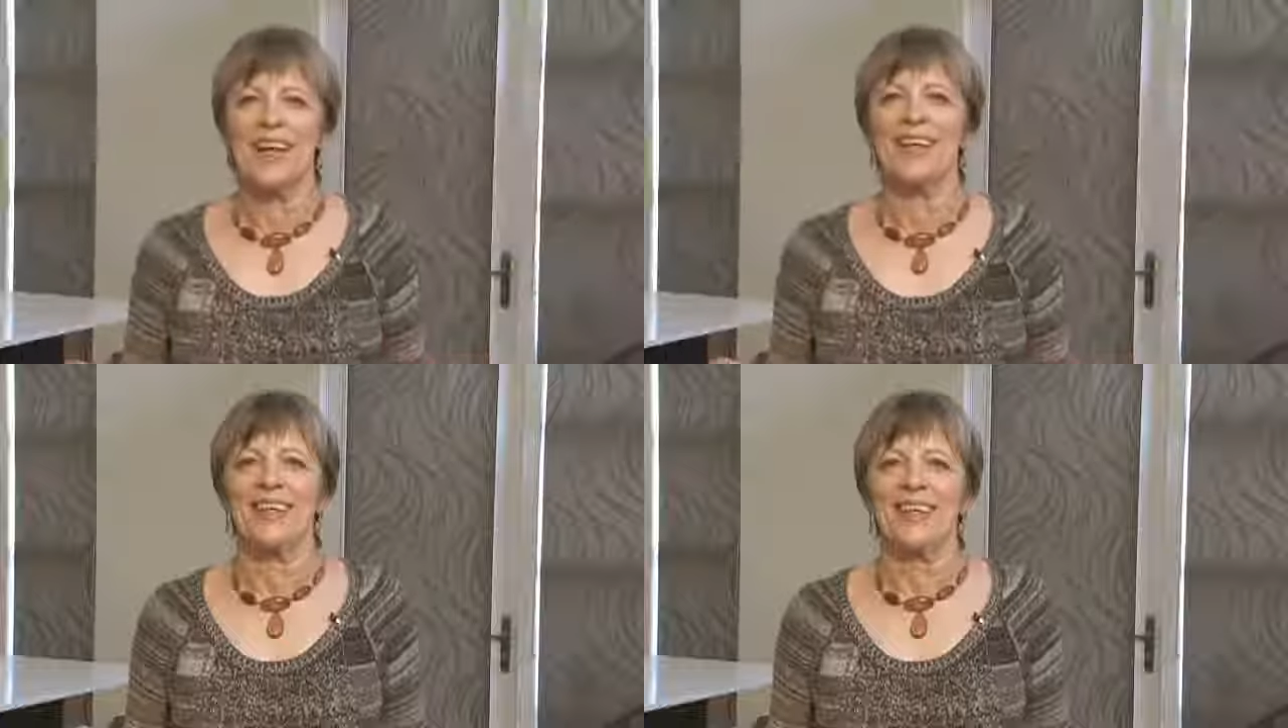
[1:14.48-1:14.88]

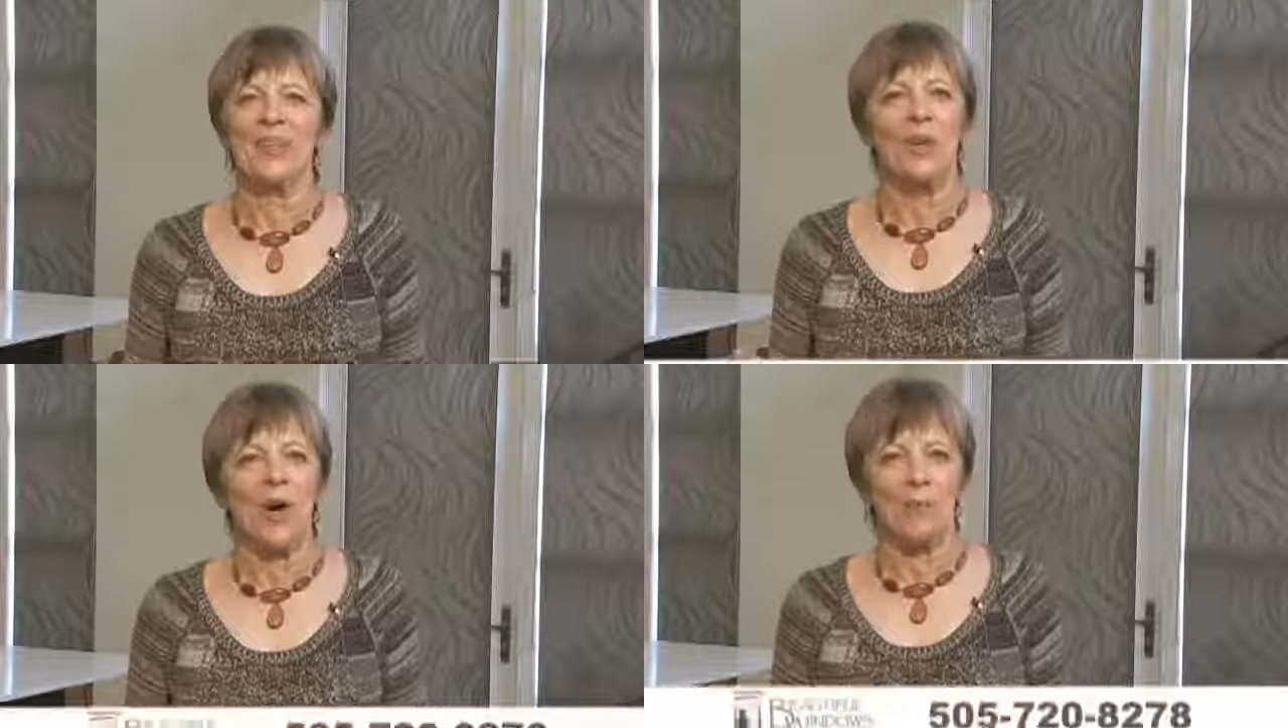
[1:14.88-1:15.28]
second.
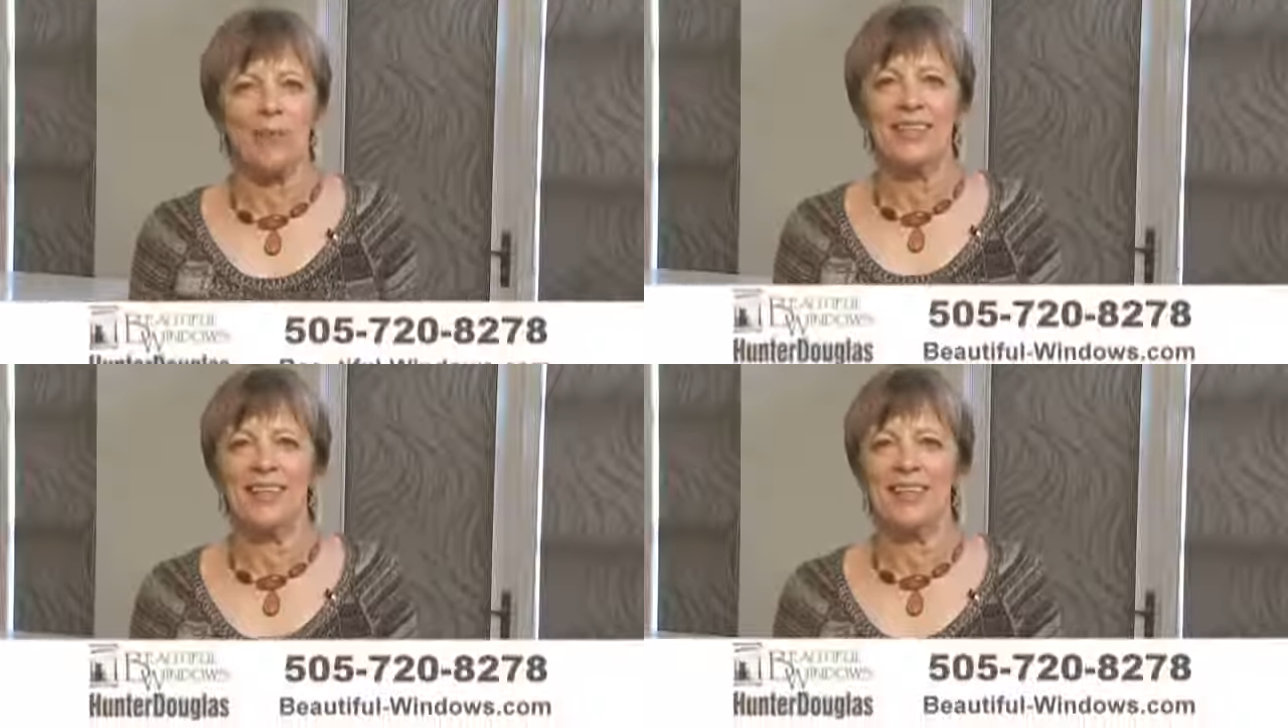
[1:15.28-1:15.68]
Call
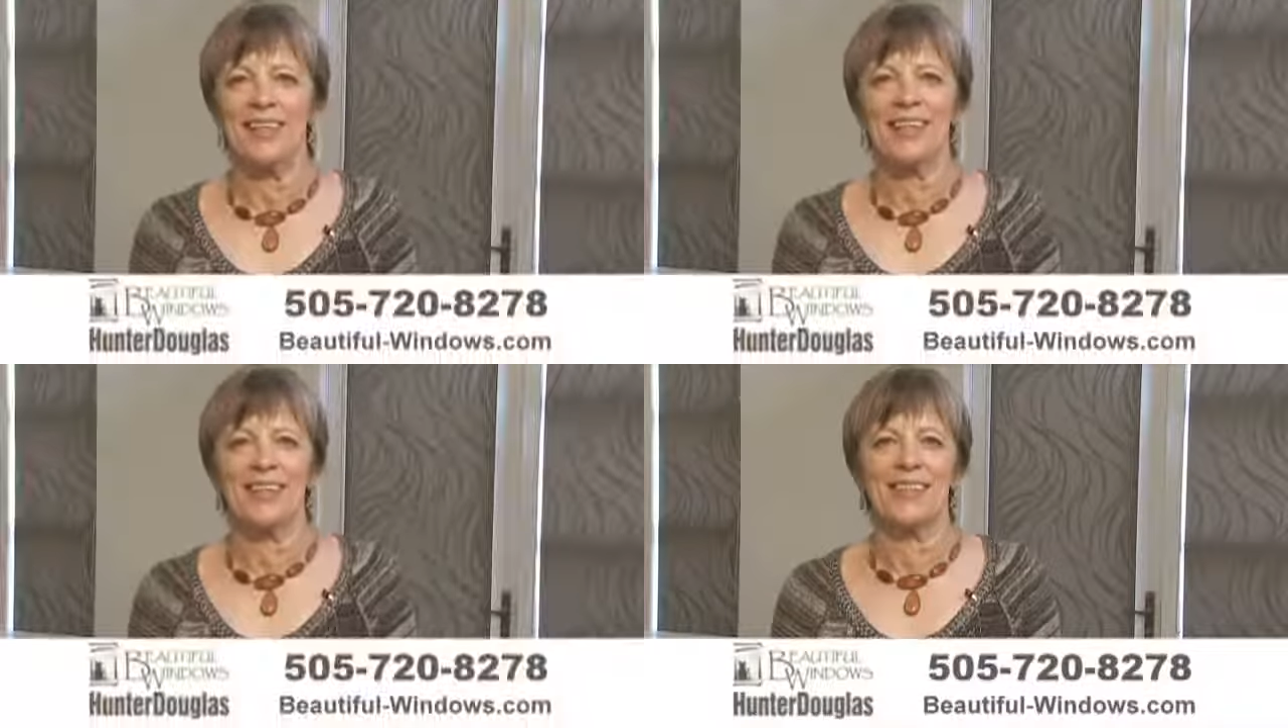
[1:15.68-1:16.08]
me
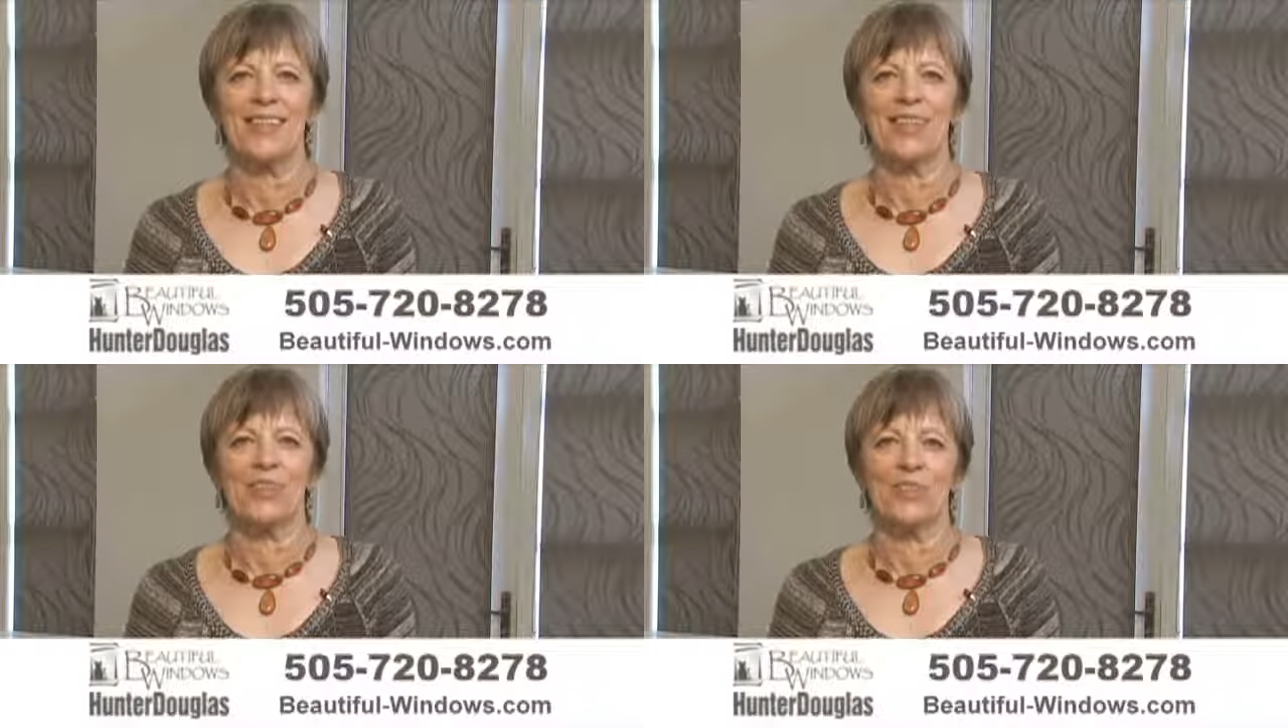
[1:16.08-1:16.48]
today to
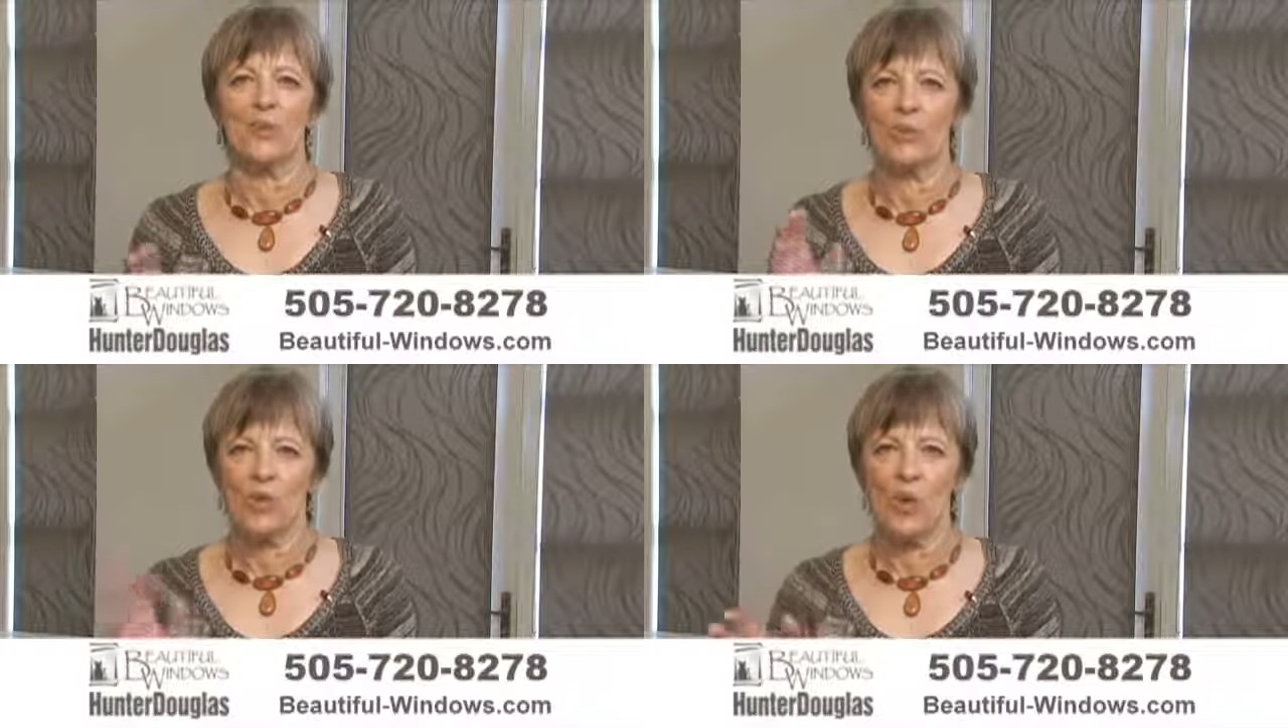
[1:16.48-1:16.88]

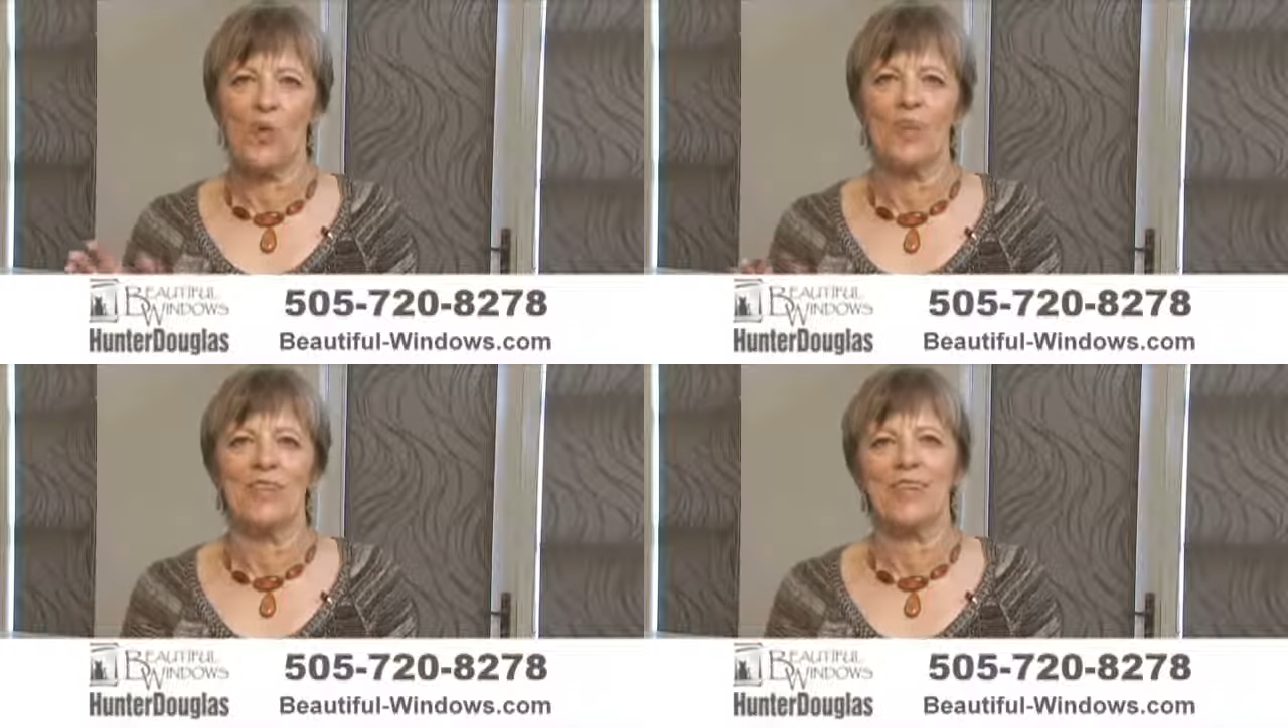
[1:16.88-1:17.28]
schedule
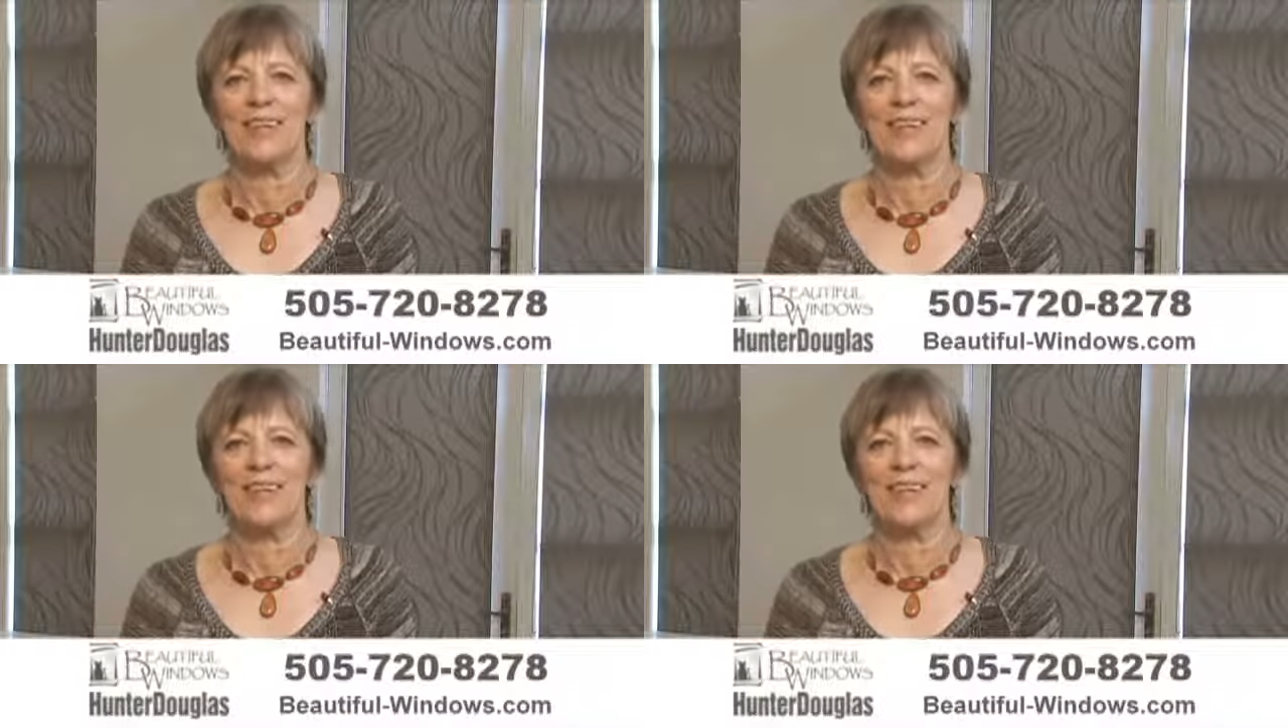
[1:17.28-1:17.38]
your